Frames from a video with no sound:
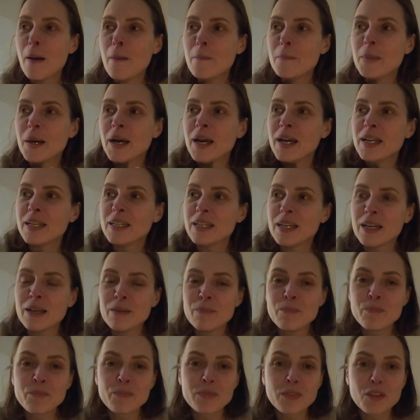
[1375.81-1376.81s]
But
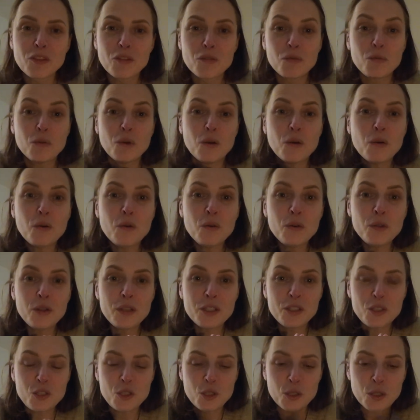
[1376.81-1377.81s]
through
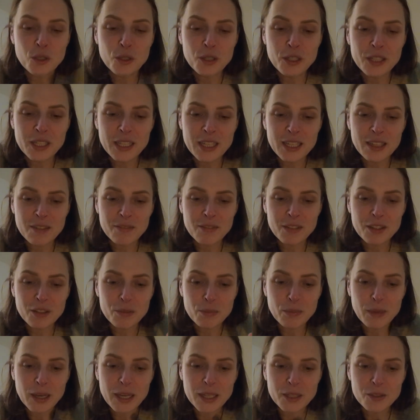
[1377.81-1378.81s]
the journey with
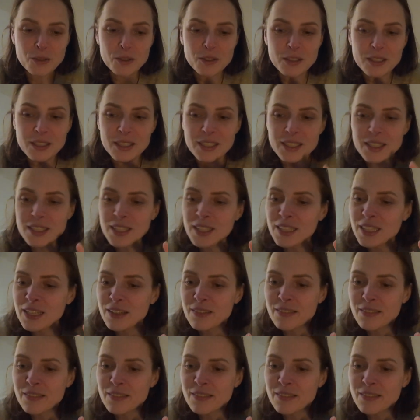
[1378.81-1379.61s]
my Kundalini